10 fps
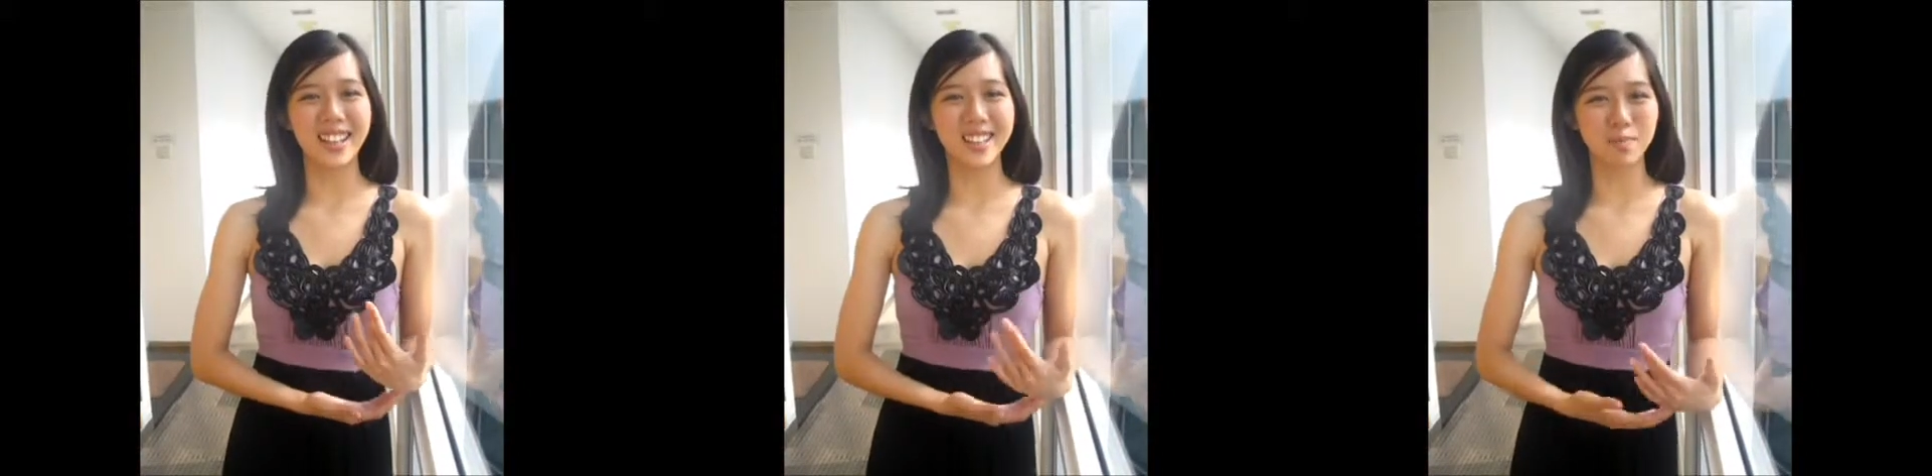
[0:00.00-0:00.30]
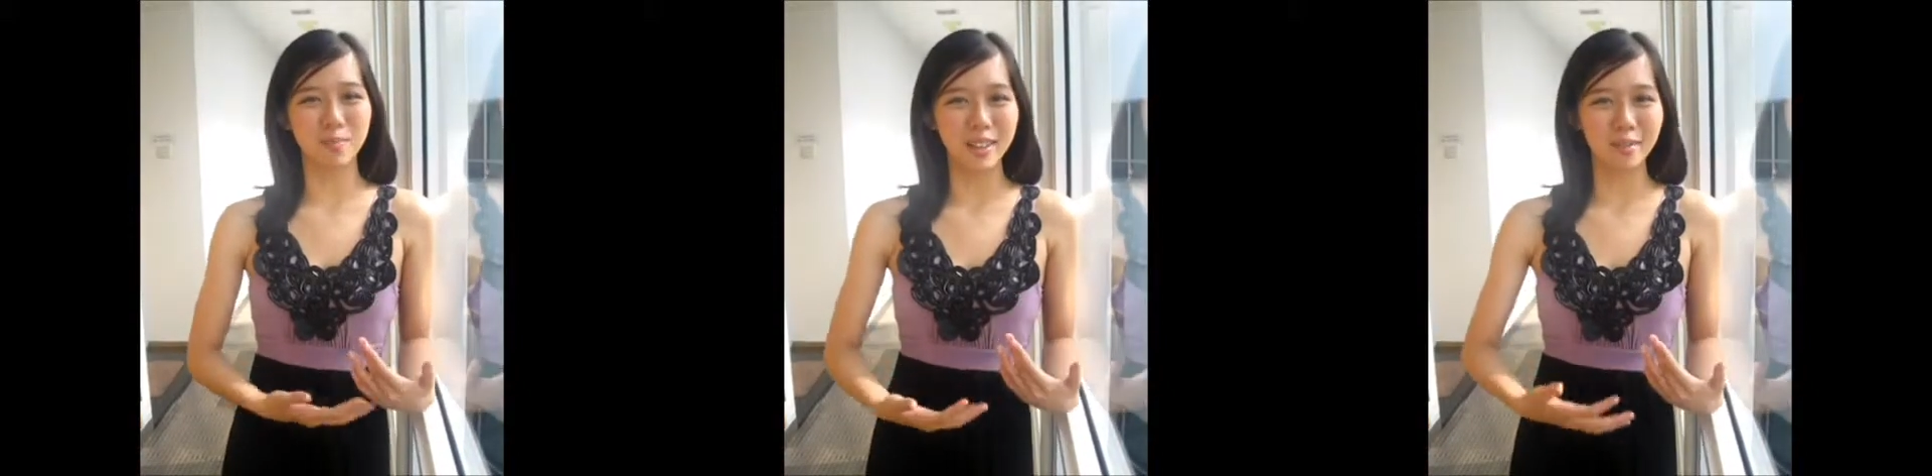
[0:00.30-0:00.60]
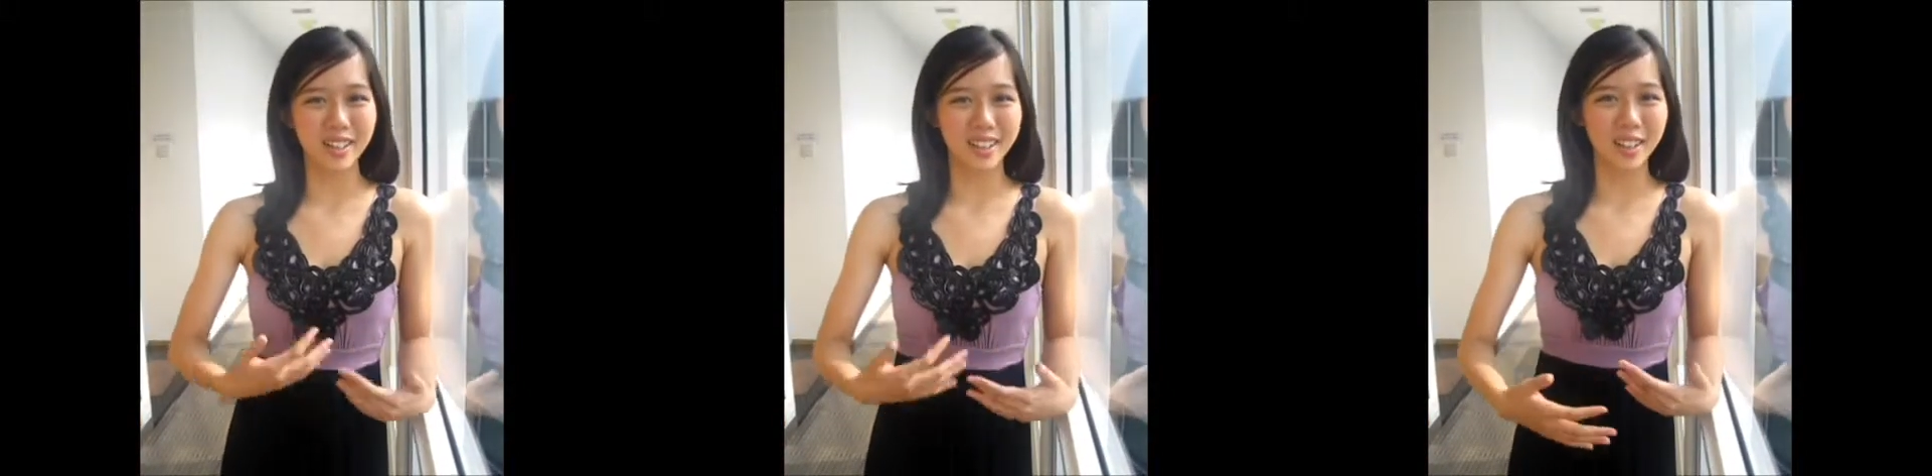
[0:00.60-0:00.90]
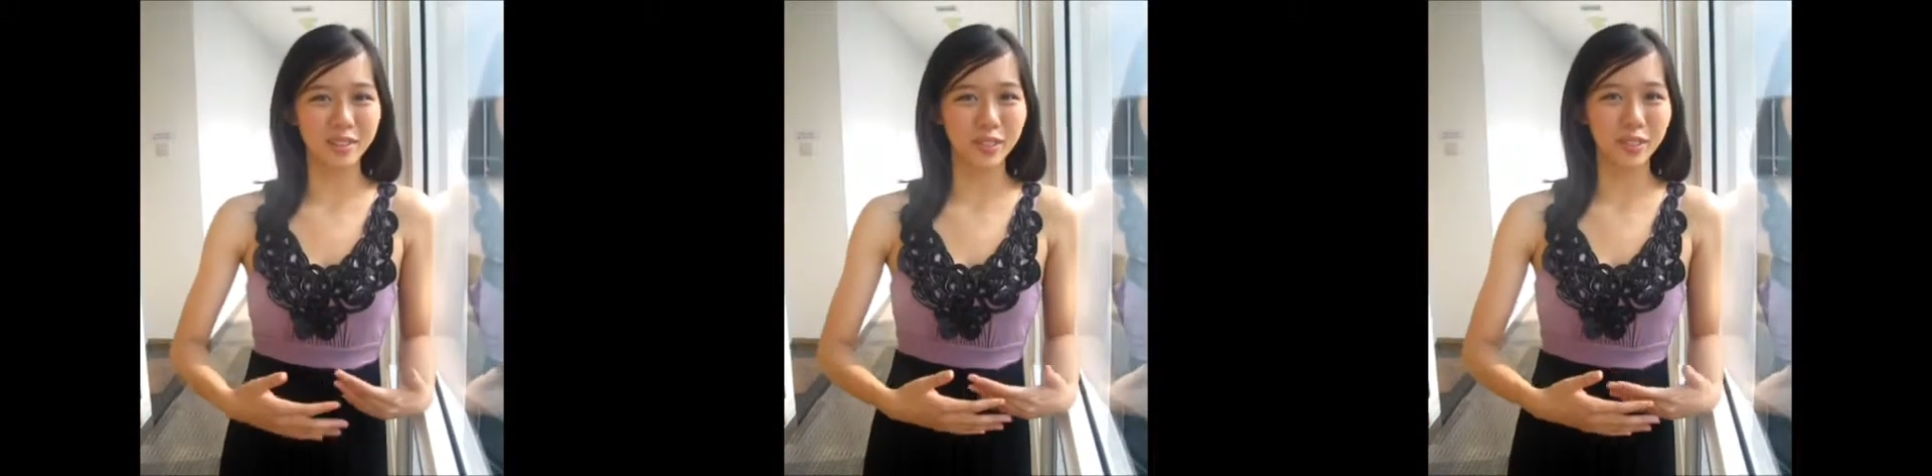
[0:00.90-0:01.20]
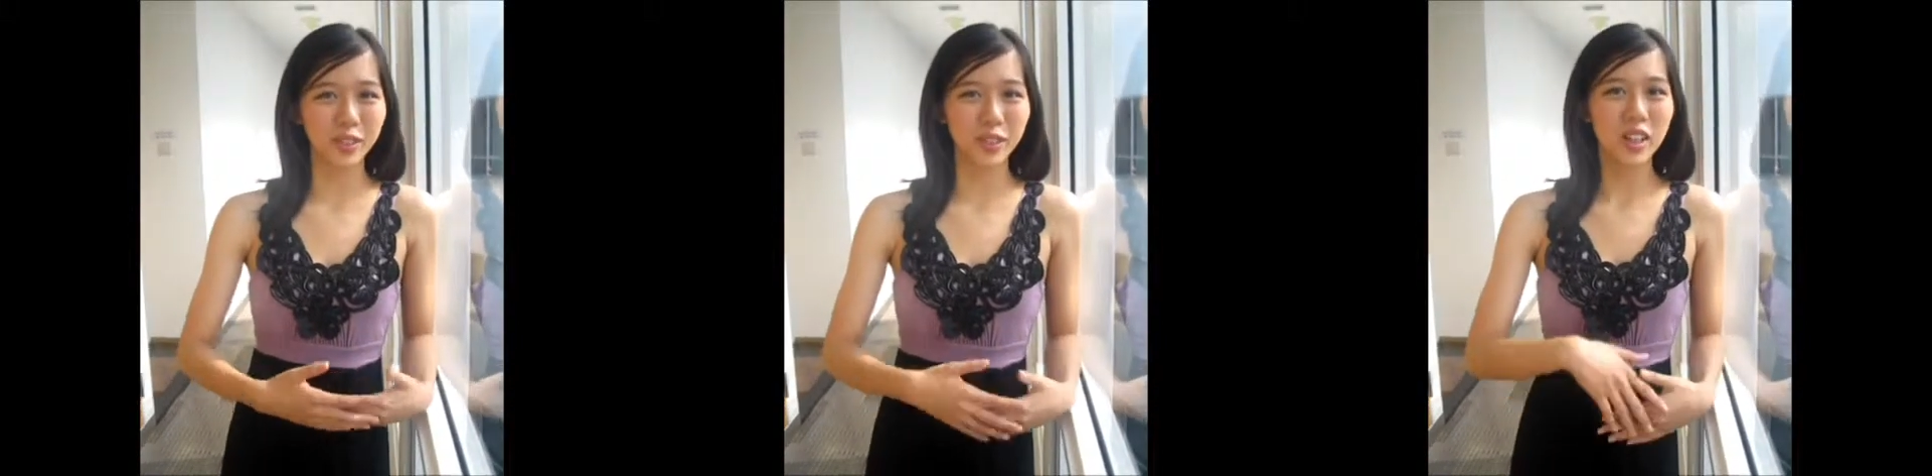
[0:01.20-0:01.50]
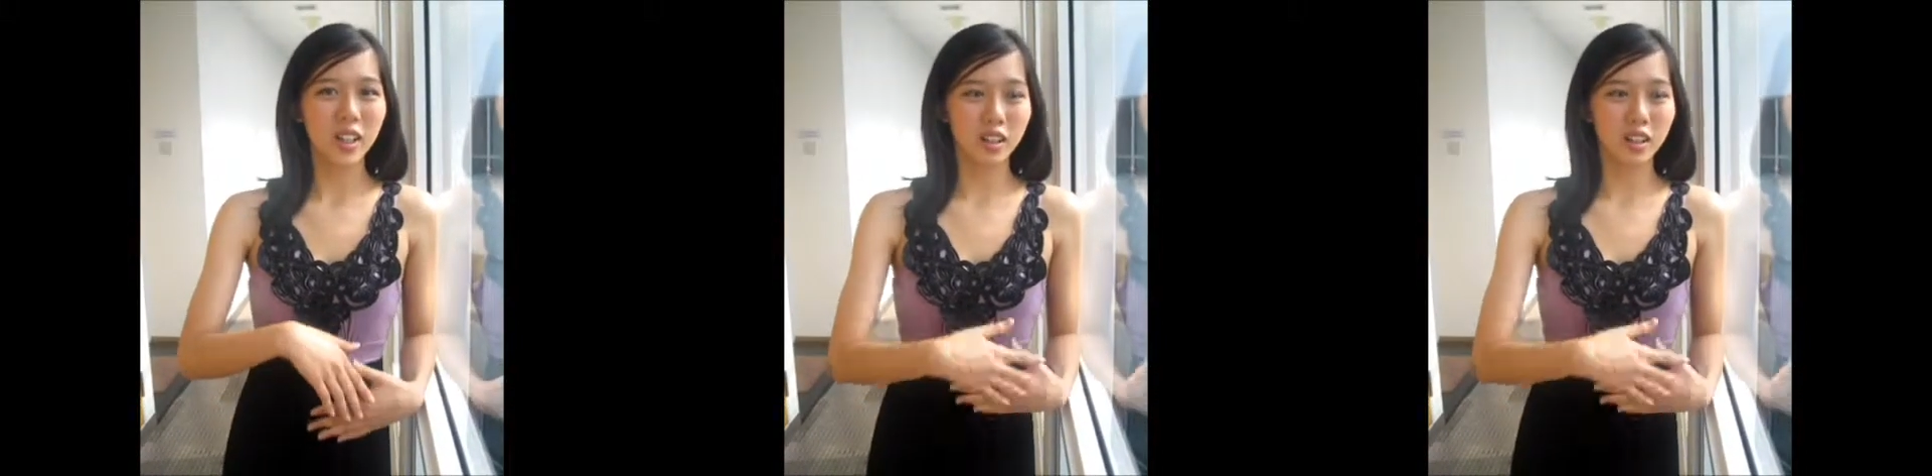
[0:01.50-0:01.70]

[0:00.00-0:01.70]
expect myself to